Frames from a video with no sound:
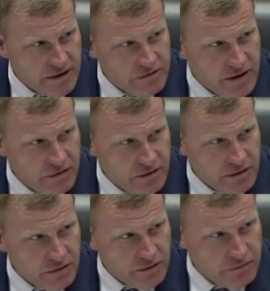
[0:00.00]

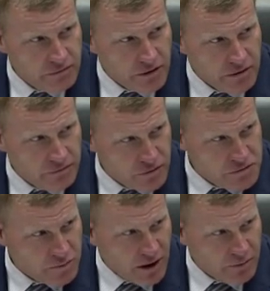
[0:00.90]
County on the
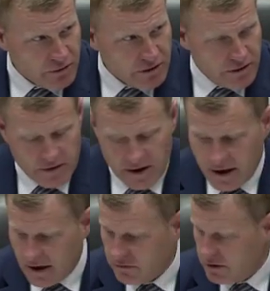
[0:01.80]
first property that they
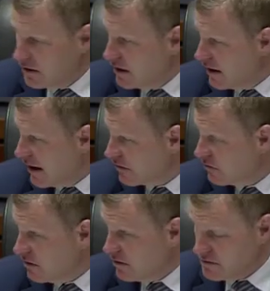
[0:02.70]
have. And
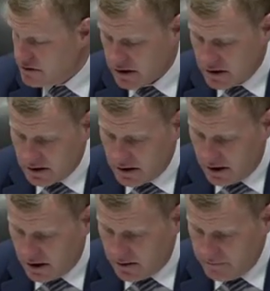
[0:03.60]
actually there's a
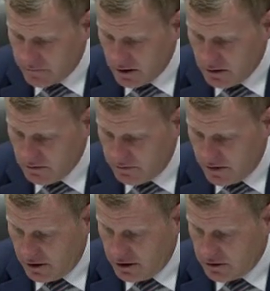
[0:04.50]

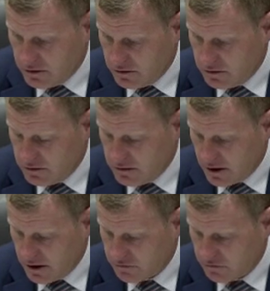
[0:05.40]
very good
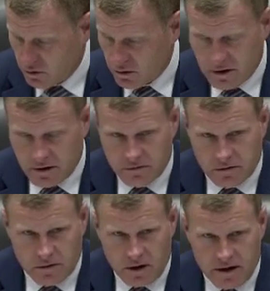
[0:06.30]
story of
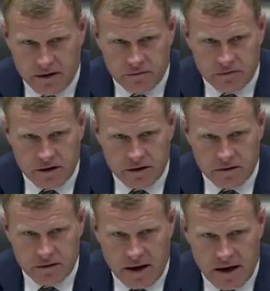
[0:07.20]
her life
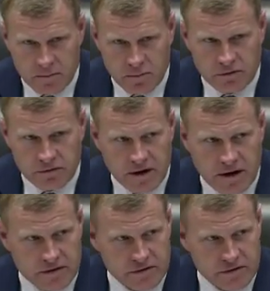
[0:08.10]
in the paper today.